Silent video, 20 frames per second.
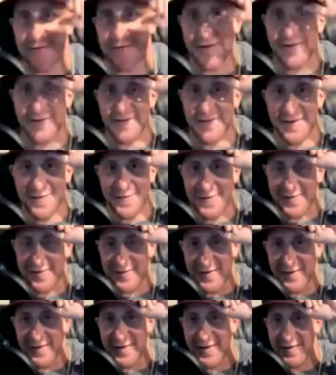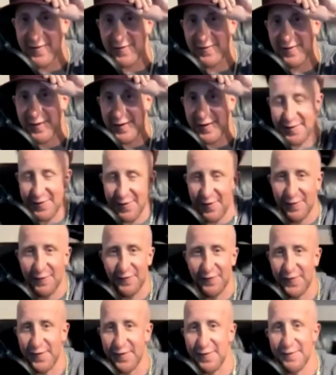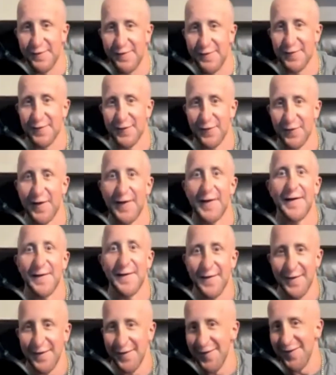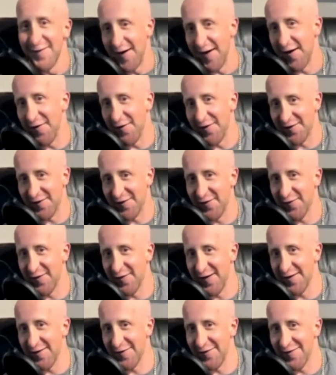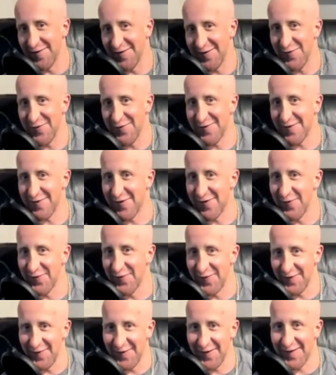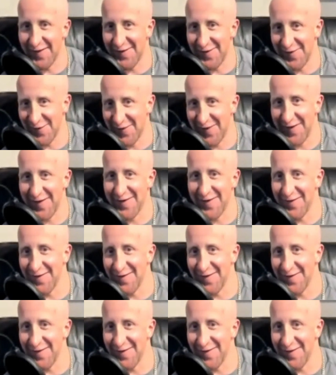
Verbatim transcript: question, I always say that I look like a dolphin. So I, I always choose. I always choose a dolphin. I got no hair.